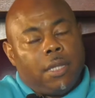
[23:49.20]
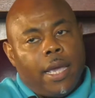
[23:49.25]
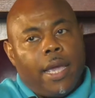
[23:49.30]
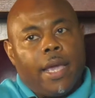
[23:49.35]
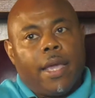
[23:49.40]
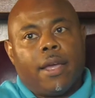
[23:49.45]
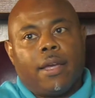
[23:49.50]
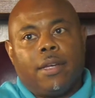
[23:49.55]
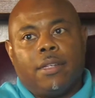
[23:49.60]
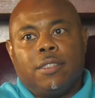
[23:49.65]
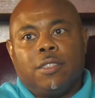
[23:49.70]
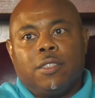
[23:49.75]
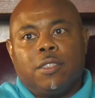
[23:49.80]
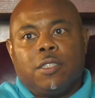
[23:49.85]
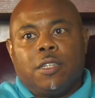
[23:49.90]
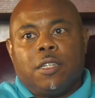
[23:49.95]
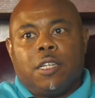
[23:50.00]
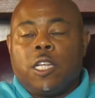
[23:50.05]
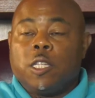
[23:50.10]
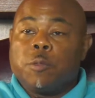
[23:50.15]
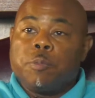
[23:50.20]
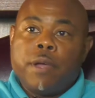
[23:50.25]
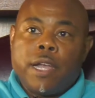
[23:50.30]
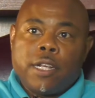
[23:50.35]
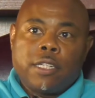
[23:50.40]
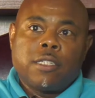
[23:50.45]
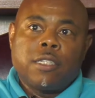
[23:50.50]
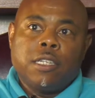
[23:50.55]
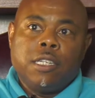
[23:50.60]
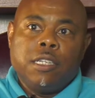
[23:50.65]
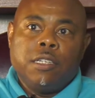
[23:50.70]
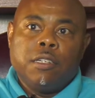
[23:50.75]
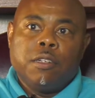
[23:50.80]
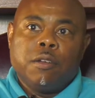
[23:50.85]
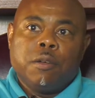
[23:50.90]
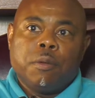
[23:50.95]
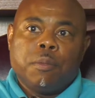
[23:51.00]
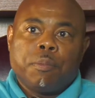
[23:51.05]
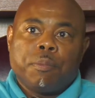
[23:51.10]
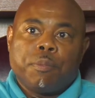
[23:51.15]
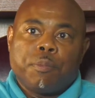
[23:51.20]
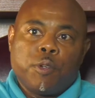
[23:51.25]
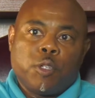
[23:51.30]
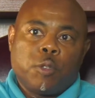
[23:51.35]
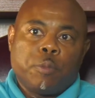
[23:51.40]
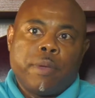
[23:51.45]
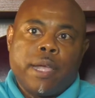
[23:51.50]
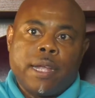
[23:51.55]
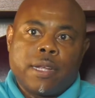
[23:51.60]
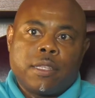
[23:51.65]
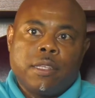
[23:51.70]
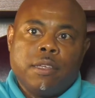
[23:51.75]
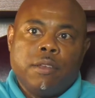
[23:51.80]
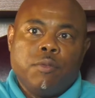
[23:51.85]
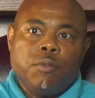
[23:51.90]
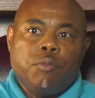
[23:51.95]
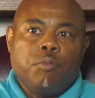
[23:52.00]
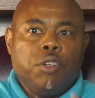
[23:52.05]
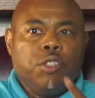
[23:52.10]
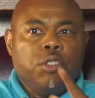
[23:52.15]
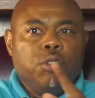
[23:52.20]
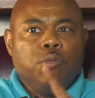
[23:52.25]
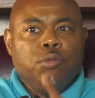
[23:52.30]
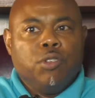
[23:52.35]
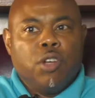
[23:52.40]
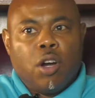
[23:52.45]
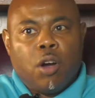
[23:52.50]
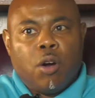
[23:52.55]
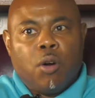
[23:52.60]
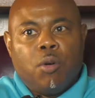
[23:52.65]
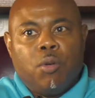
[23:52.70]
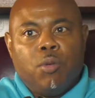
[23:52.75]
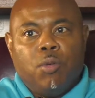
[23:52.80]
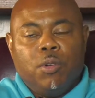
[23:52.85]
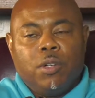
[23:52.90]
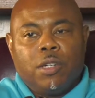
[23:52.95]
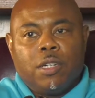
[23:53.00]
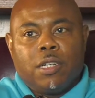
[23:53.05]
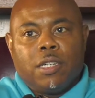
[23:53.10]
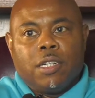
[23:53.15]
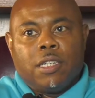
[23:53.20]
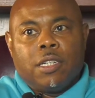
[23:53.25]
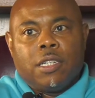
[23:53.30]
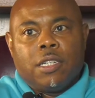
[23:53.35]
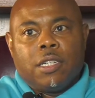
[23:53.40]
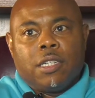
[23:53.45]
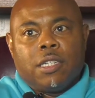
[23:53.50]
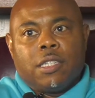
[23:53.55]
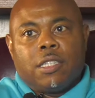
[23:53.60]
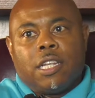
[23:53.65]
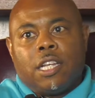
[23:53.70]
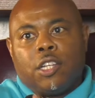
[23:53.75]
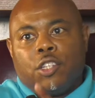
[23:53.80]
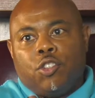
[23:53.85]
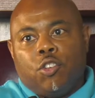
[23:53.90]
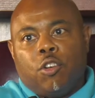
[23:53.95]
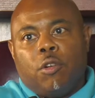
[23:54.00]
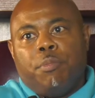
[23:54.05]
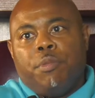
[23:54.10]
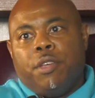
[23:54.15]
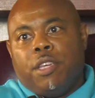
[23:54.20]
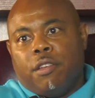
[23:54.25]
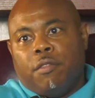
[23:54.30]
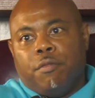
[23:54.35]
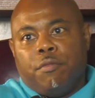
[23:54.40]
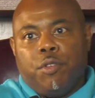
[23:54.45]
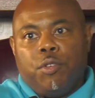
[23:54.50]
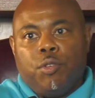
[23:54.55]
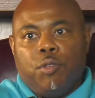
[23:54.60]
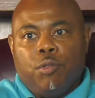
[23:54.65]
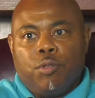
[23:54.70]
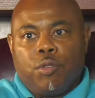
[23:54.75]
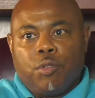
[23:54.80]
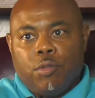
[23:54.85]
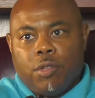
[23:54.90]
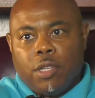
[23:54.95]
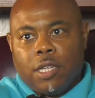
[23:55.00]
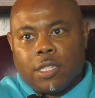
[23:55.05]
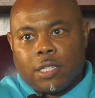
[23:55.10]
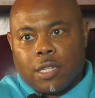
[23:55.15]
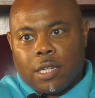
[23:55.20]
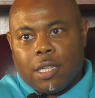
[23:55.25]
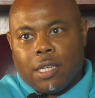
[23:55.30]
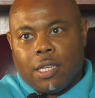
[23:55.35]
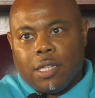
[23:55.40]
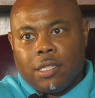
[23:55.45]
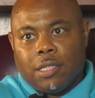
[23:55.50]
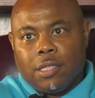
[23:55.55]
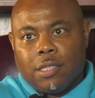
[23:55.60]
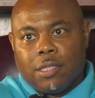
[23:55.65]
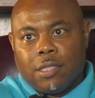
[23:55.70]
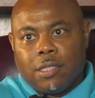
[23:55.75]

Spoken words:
Yeah. Especially perspective when you know that you're being viewed through this lens.